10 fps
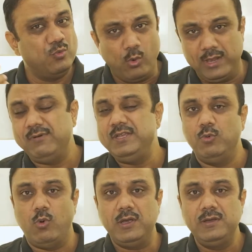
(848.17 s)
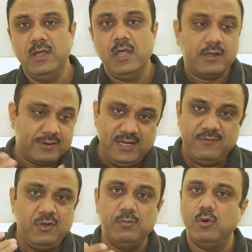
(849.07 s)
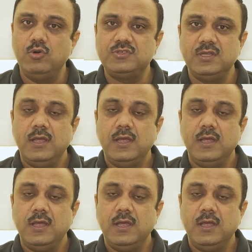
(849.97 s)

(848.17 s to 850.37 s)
whatever you want, read a few books,